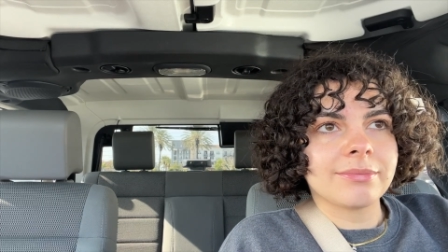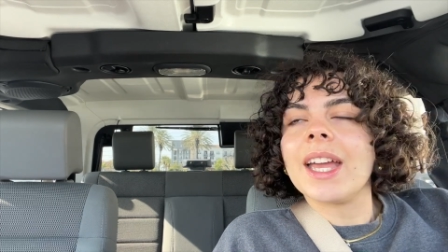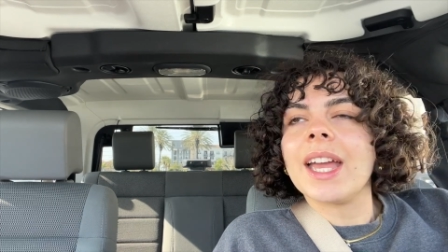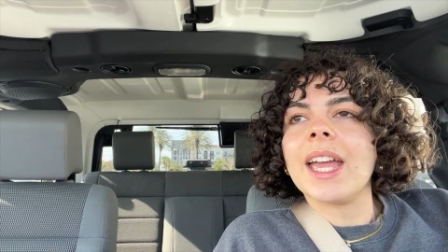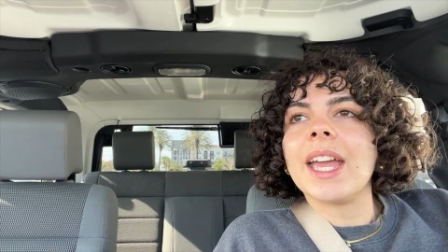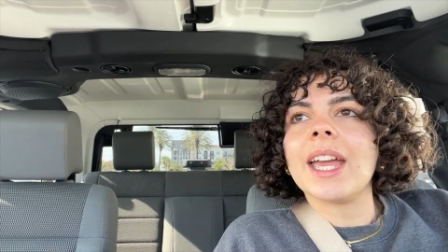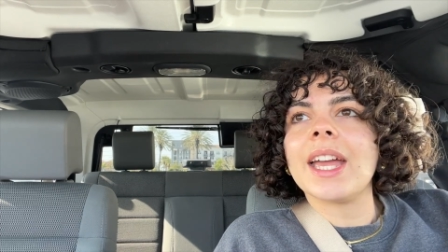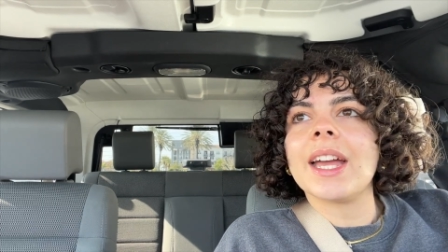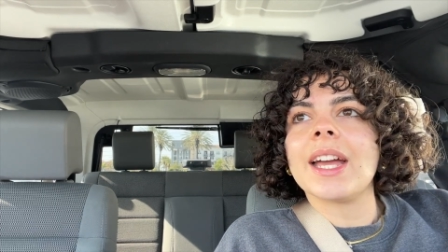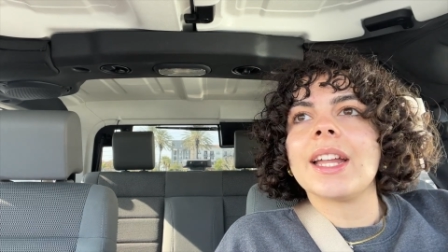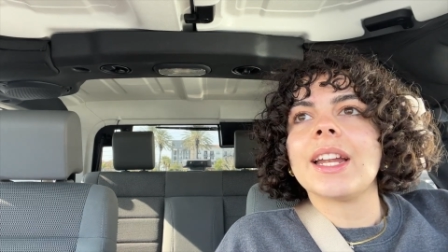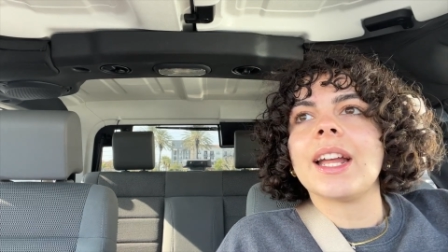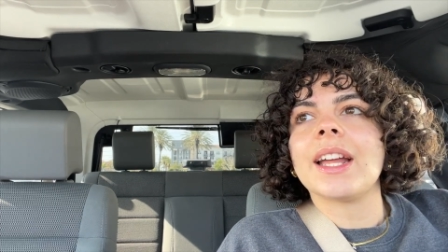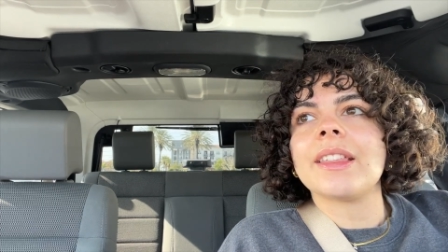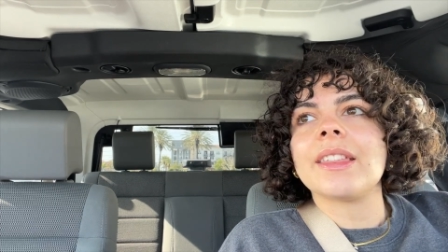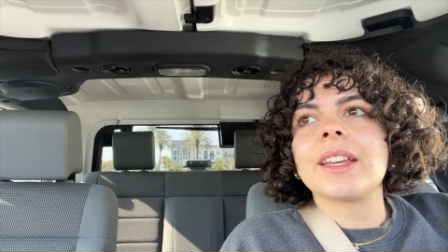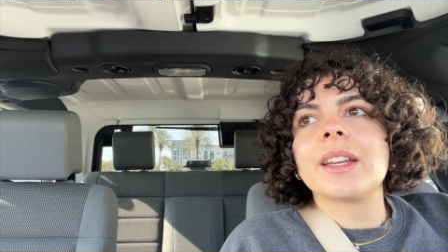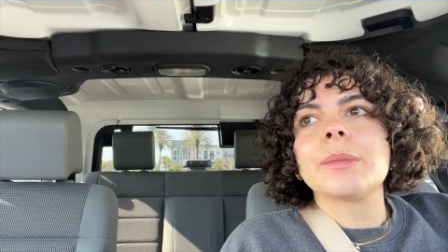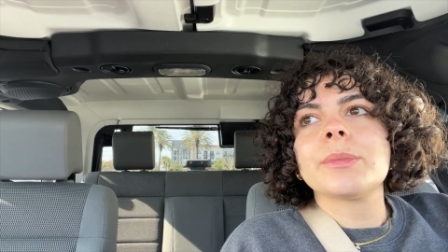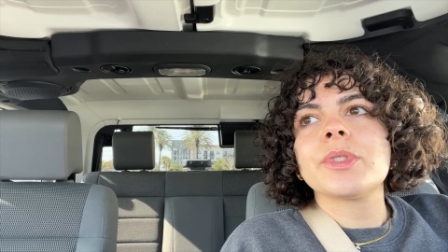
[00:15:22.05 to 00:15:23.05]
And I
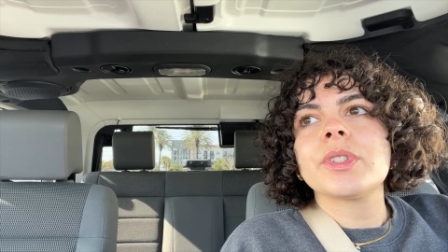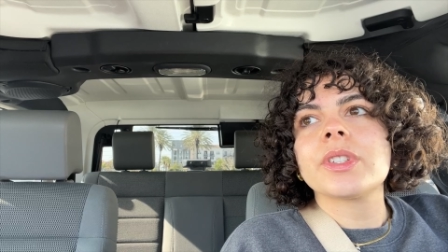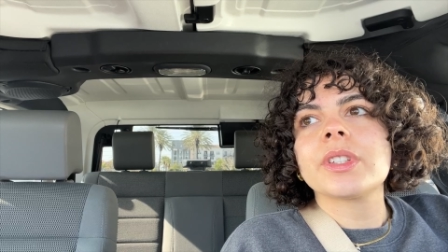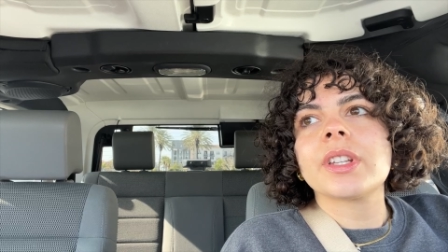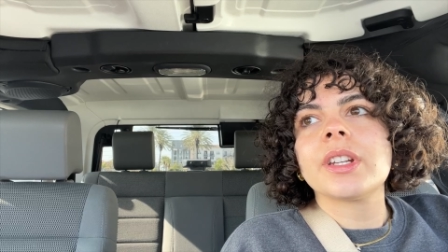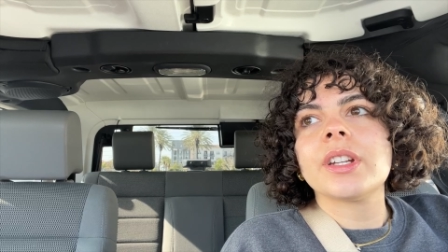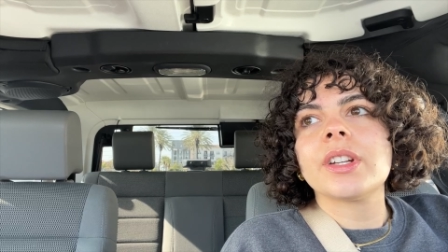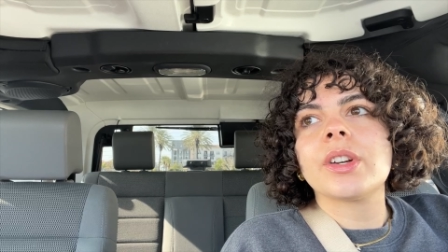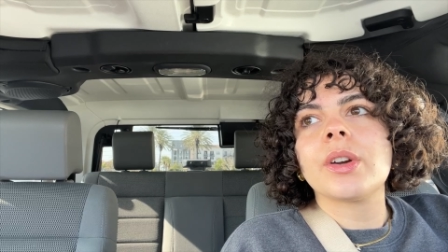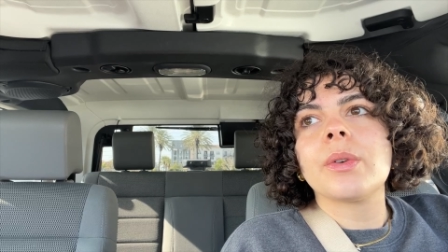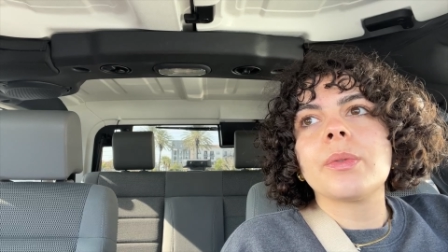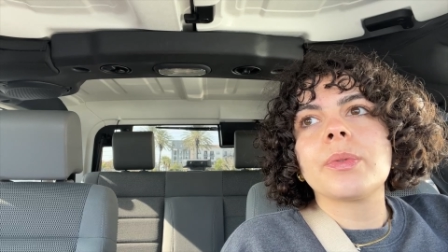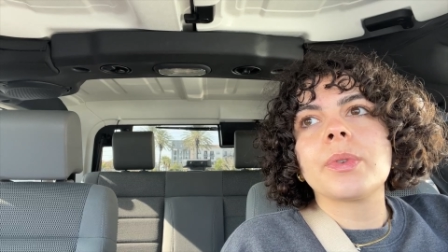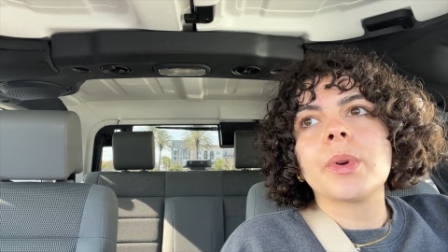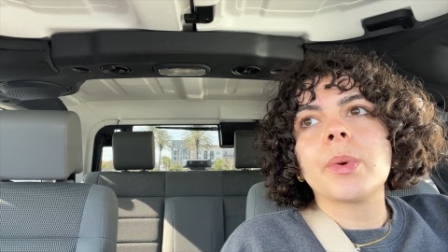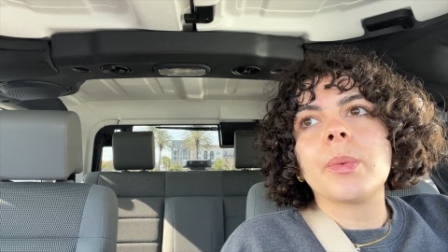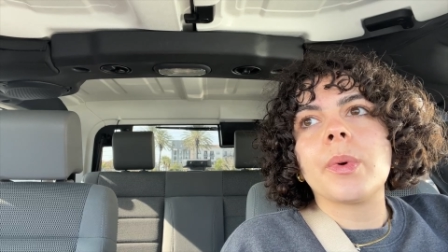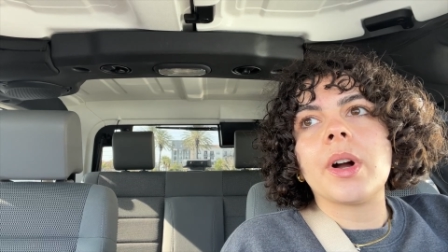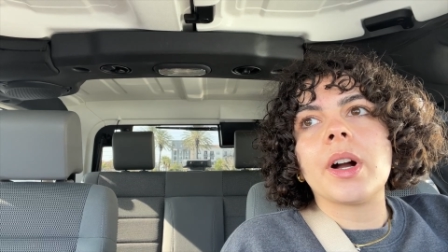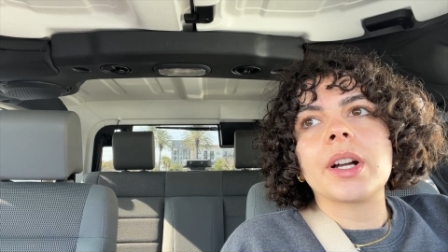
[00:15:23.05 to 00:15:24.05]
think I'm just gonna go for a
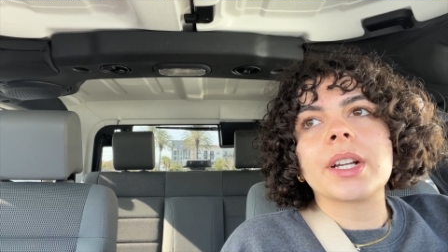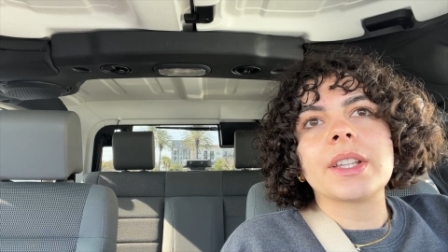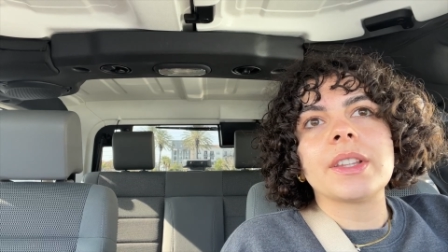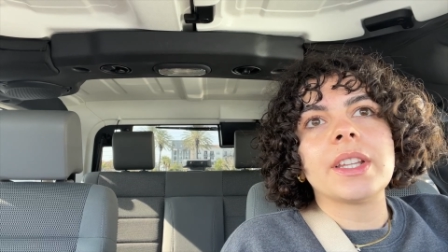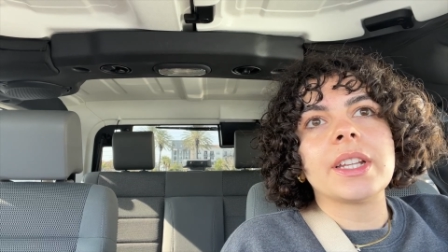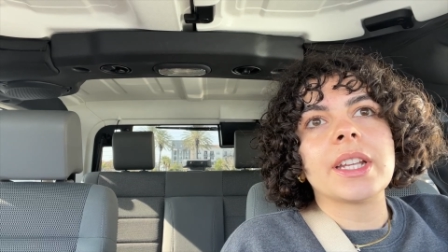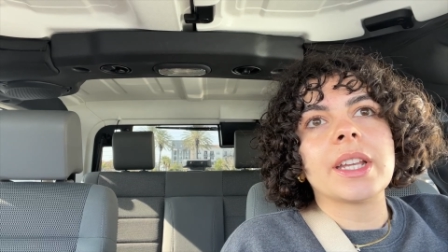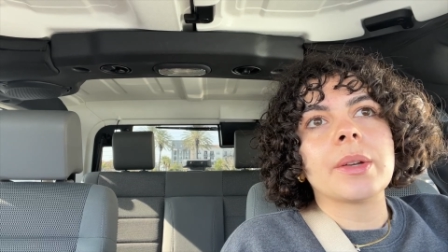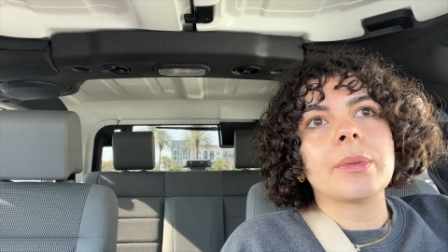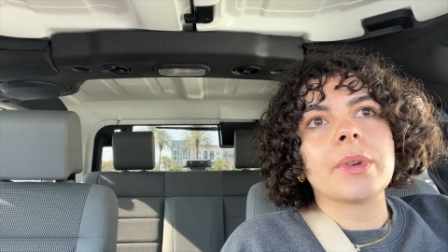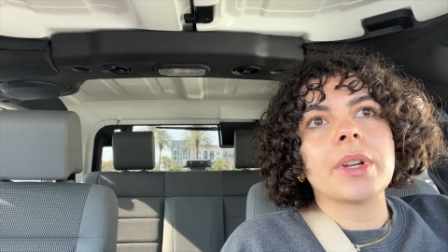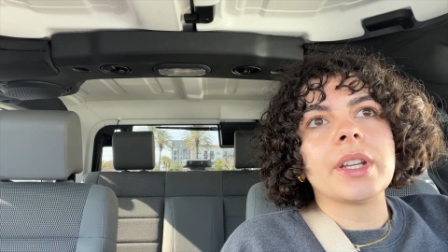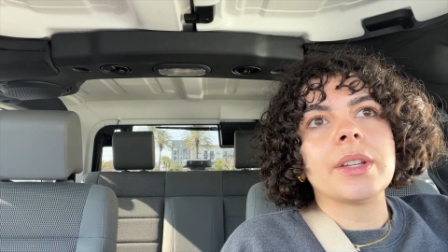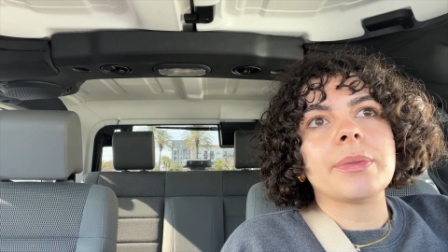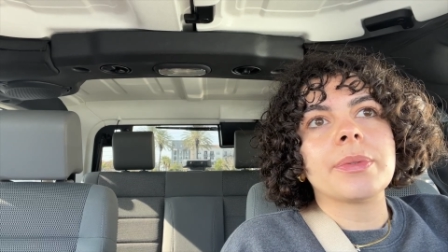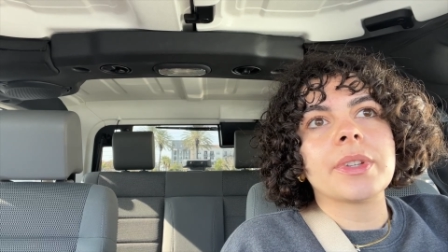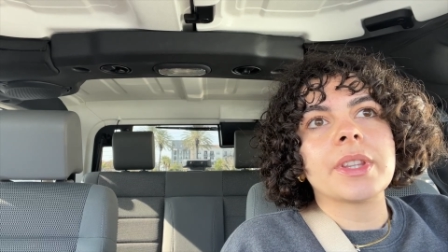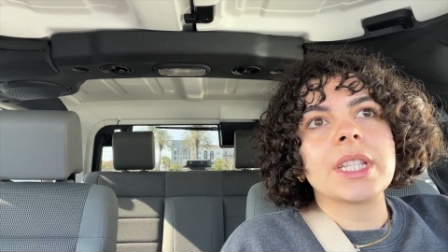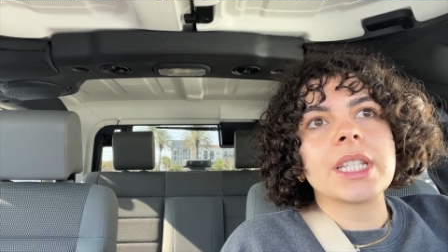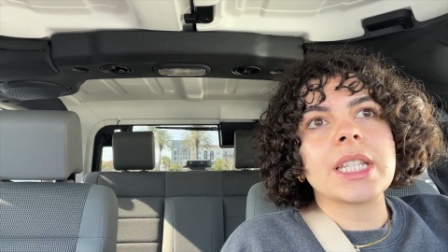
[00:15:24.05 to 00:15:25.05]
walk and then get ready
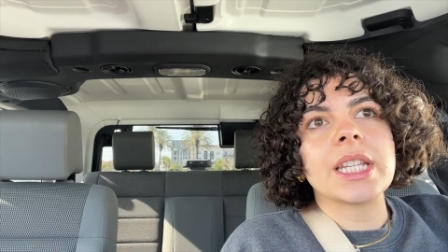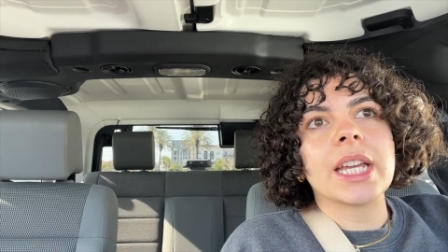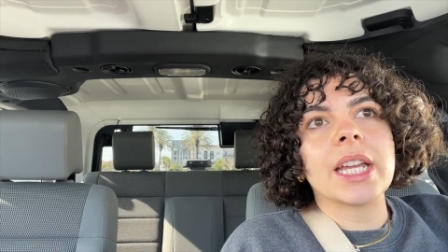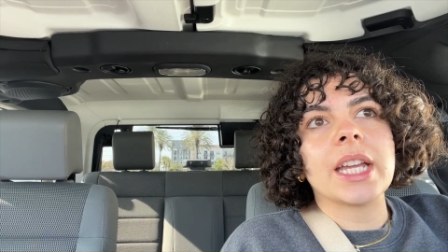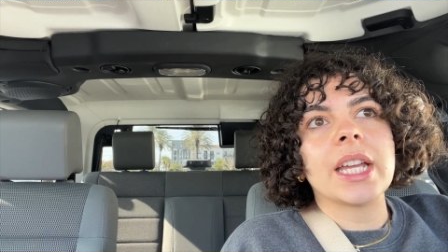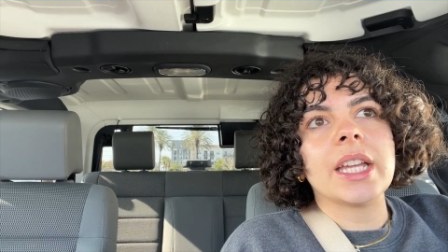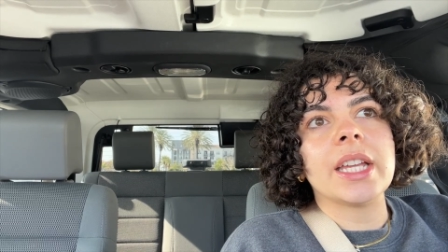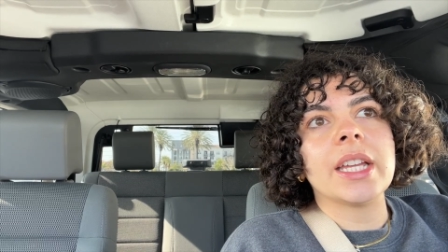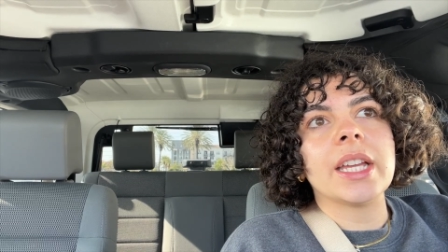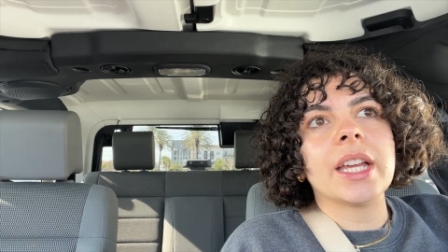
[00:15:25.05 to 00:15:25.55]
for the day.